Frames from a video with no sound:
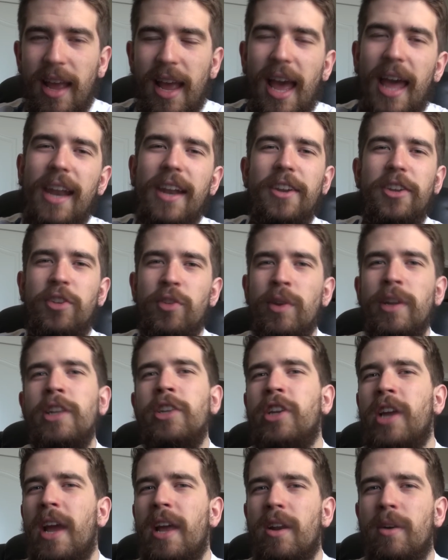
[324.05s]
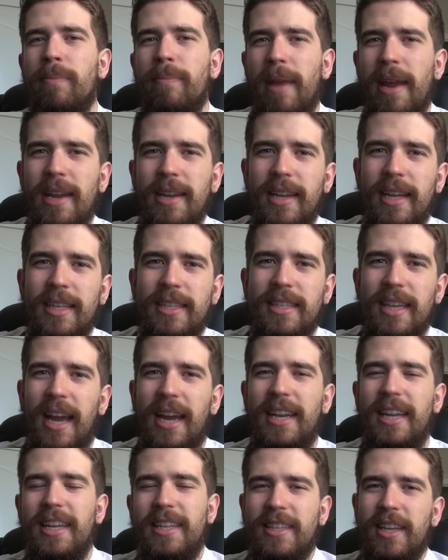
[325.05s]
And in doing channel maintenance,
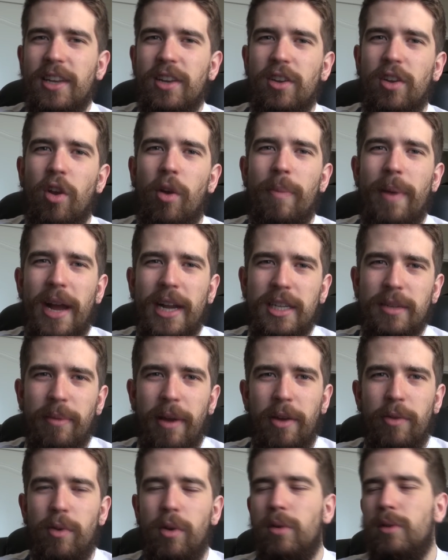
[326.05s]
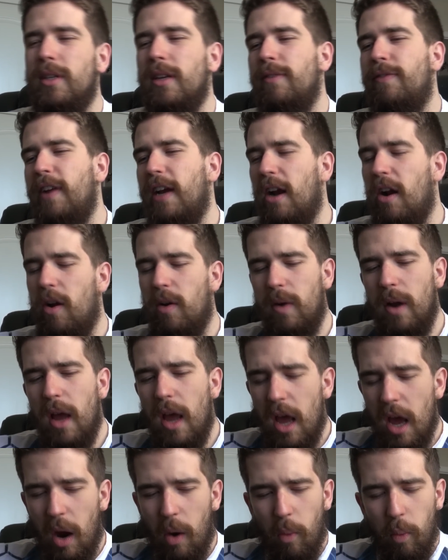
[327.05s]
I need to go back to my roots and figure out
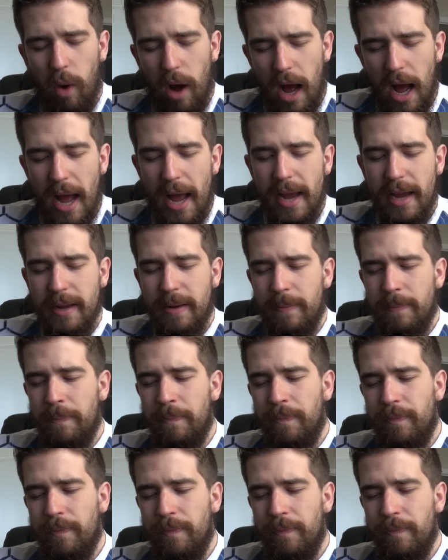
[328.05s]
why